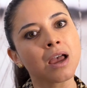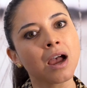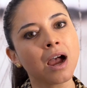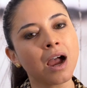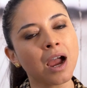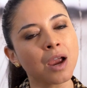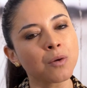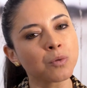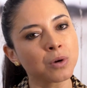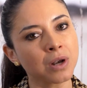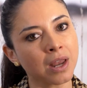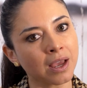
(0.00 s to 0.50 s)

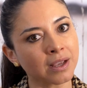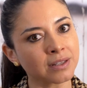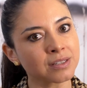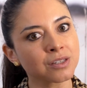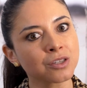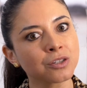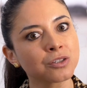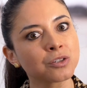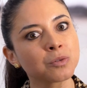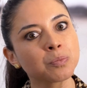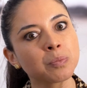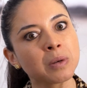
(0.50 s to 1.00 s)
I will ask
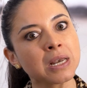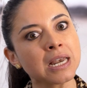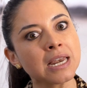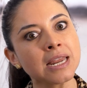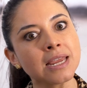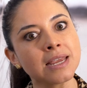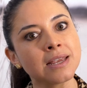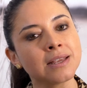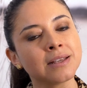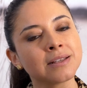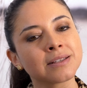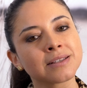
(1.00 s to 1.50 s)
you to
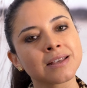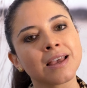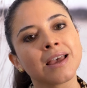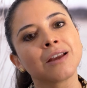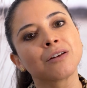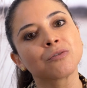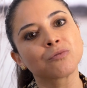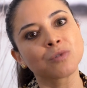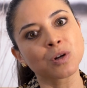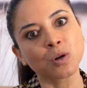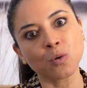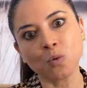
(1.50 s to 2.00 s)
please
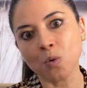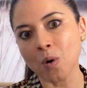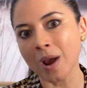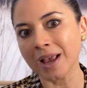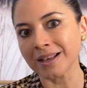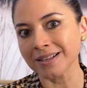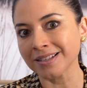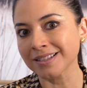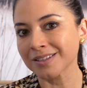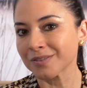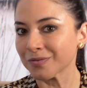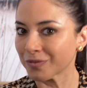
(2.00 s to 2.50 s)

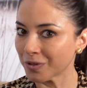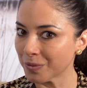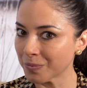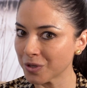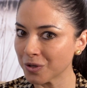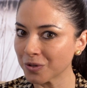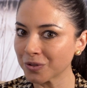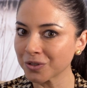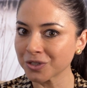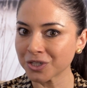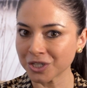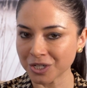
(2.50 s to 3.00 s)
request from
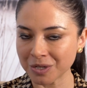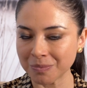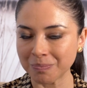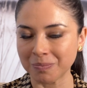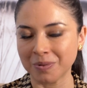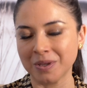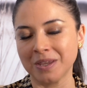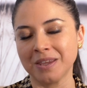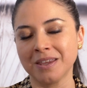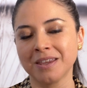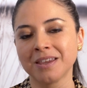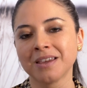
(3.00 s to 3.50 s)
your
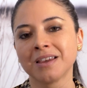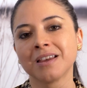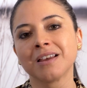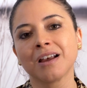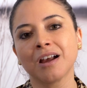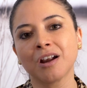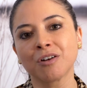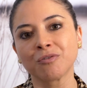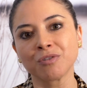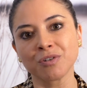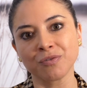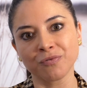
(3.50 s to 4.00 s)
GP
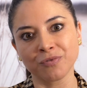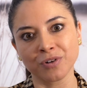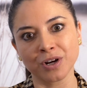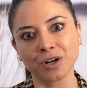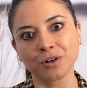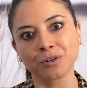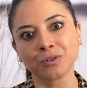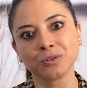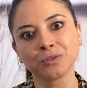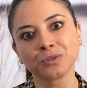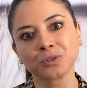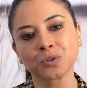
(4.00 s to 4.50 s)
a
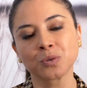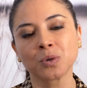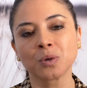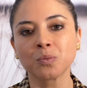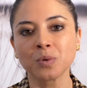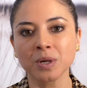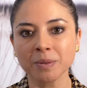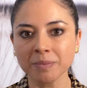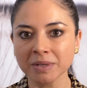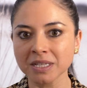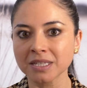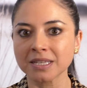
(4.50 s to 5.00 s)
referral to a
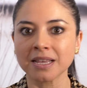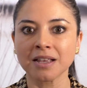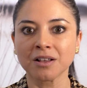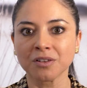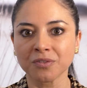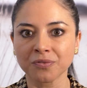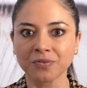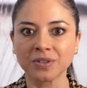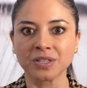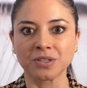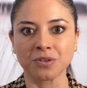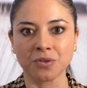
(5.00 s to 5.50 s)
women's health
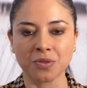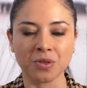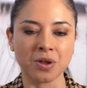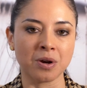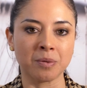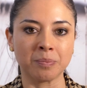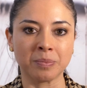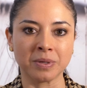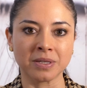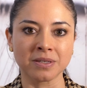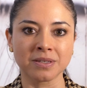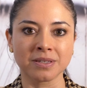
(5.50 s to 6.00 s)

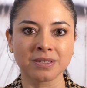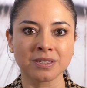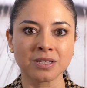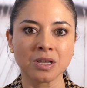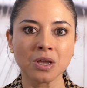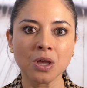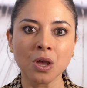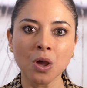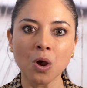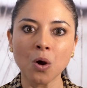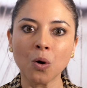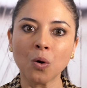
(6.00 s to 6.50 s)
physiotherapist,
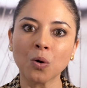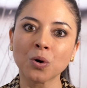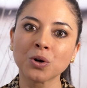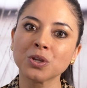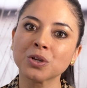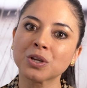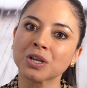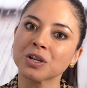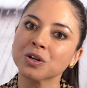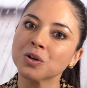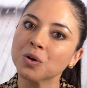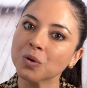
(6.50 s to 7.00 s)
or you
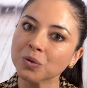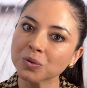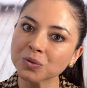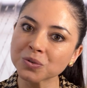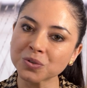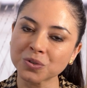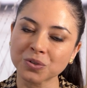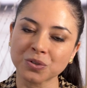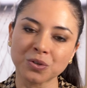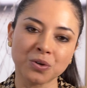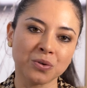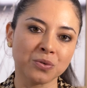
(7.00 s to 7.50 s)
can
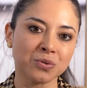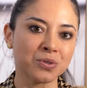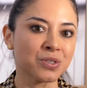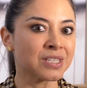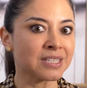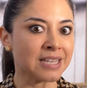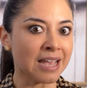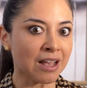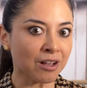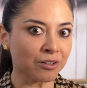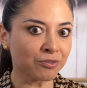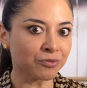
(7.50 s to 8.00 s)
also
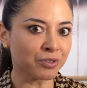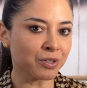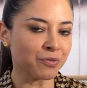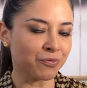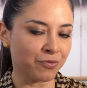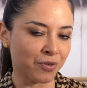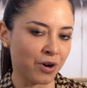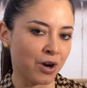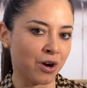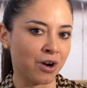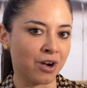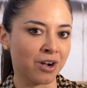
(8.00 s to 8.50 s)

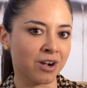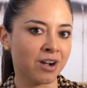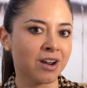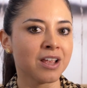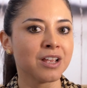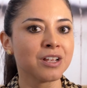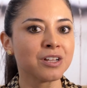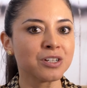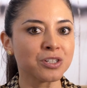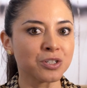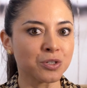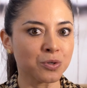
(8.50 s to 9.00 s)
self-refer
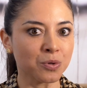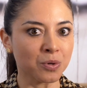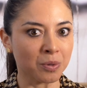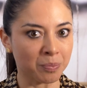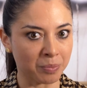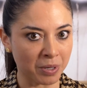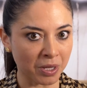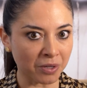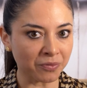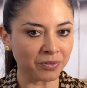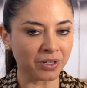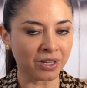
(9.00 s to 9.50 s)
to a
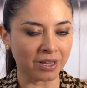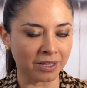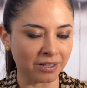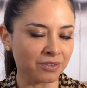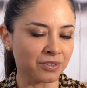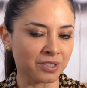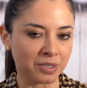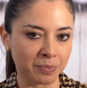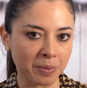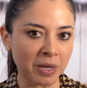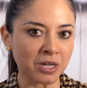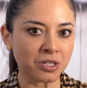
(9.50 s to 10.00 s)
pelvic
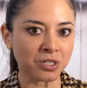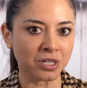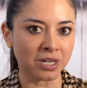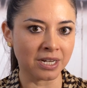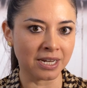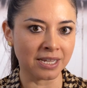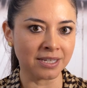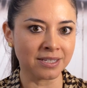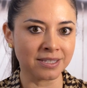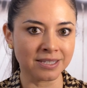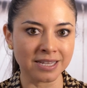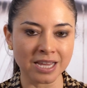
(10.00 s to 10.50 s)
health
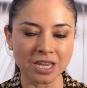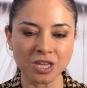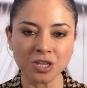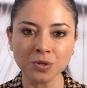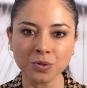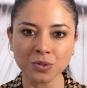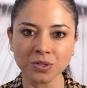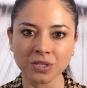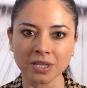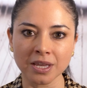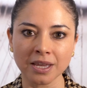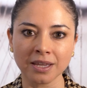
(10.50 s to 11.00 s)
specialist
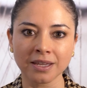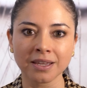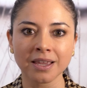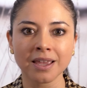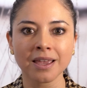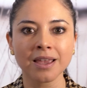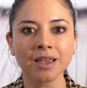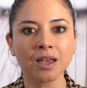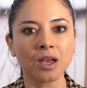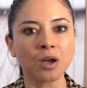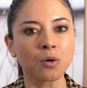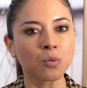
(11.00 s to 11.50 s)
using
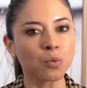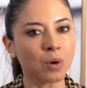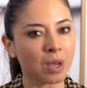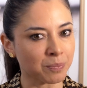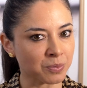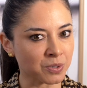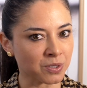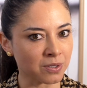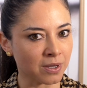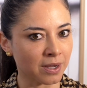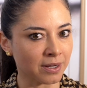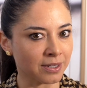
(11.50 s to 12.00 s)
a
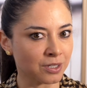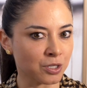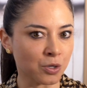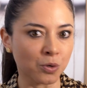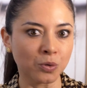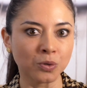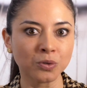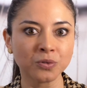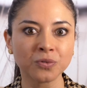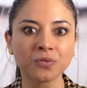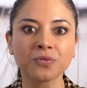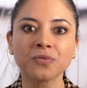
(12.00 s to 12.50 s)
website
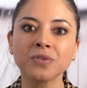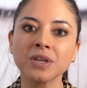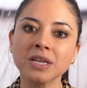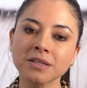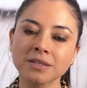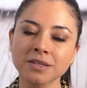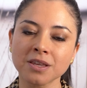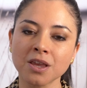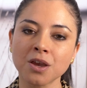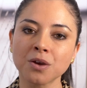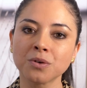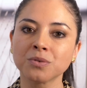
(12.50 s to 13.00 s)
called
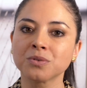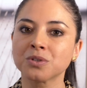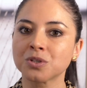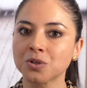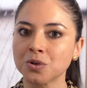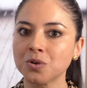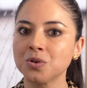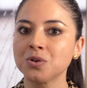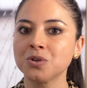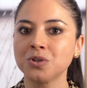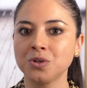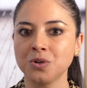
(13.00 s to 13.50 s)

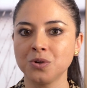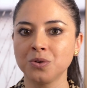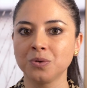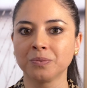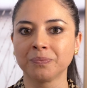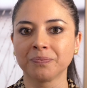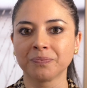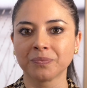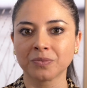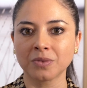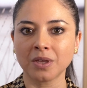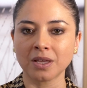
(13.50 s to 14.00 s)
Physio2U.
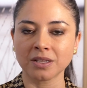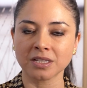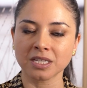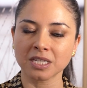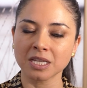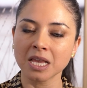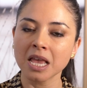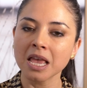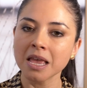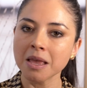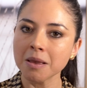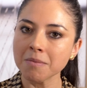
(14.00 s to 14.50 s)
That's
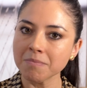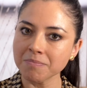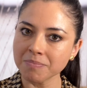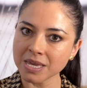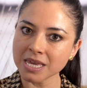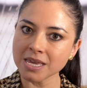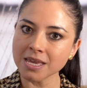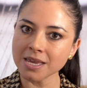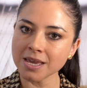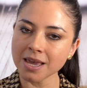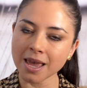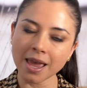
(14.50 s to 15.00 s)

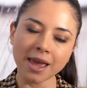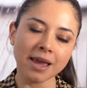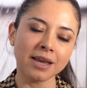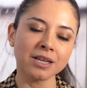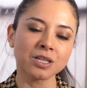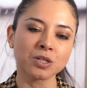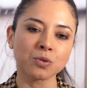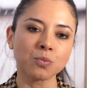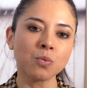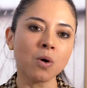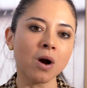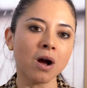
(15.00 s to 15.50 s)

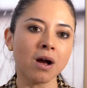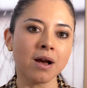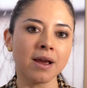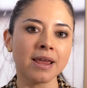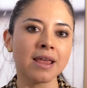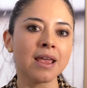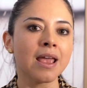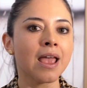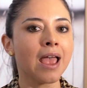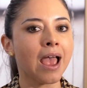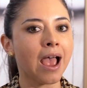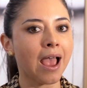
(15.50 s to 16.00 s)

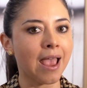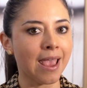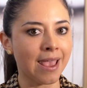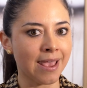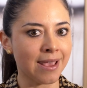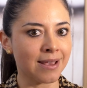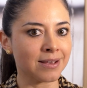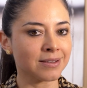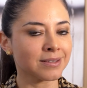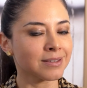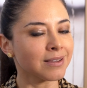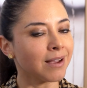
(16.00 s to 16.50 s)

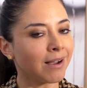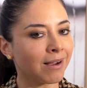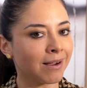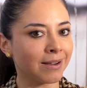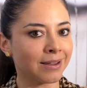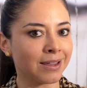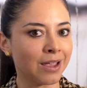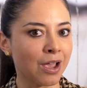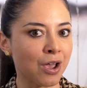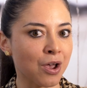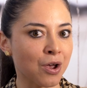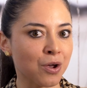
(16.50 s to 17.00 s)

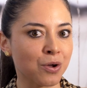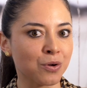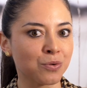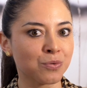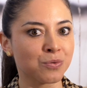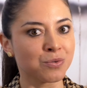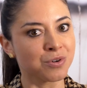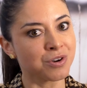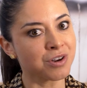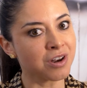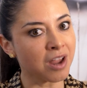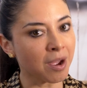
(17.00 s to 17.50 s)

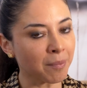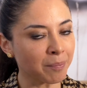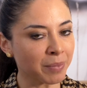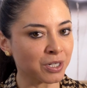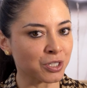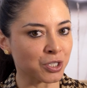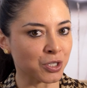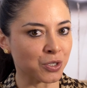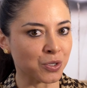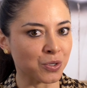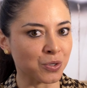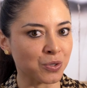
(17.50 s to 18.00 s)

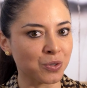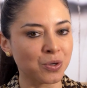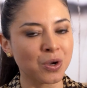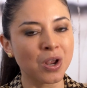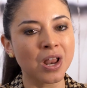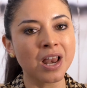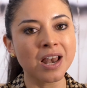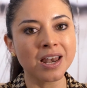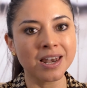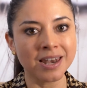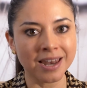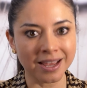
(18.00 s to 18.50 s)

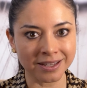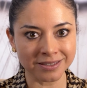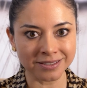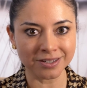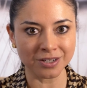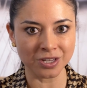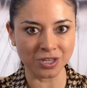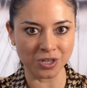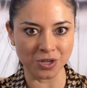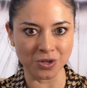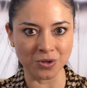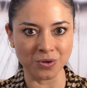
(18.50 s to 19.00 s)

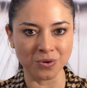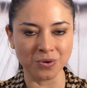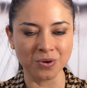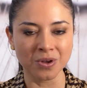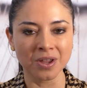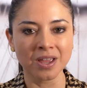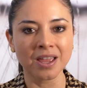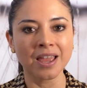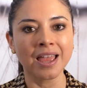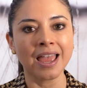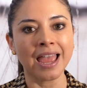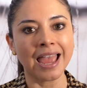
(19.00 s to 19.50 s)
PHYSIO2
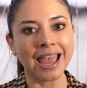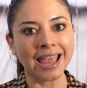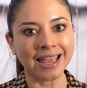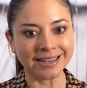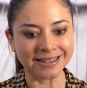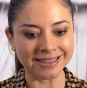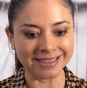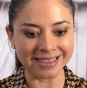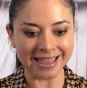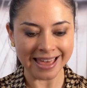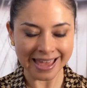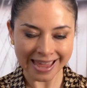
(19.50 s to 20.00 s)

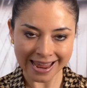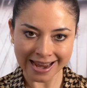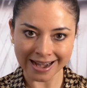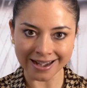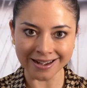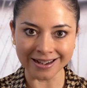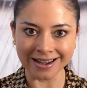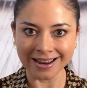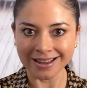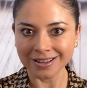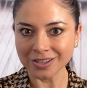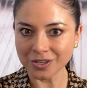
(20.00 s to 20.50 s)
and there
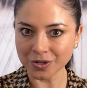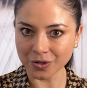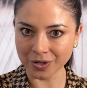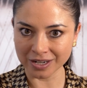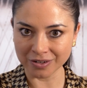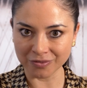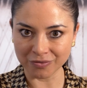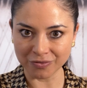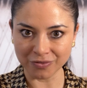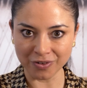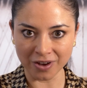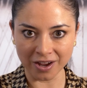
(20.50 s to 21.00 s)
you
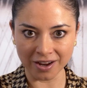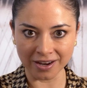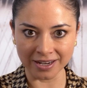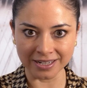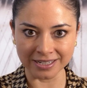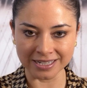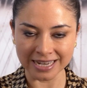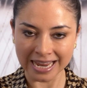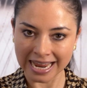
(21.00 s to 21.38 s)
can find